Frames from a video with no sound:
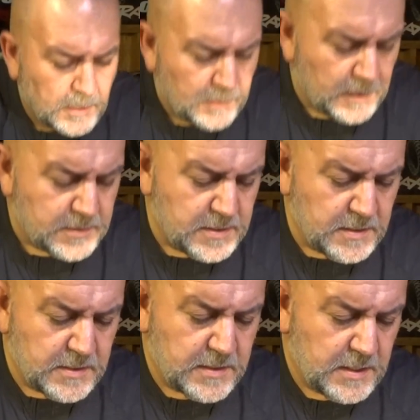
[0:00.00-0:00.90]
this
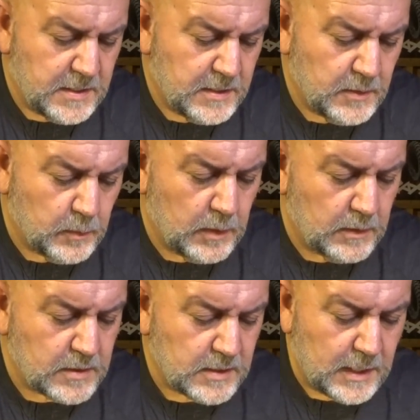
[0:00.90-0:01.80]
is what it
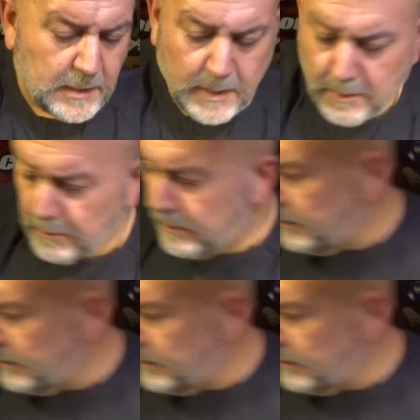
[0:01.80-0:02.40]
looks like now,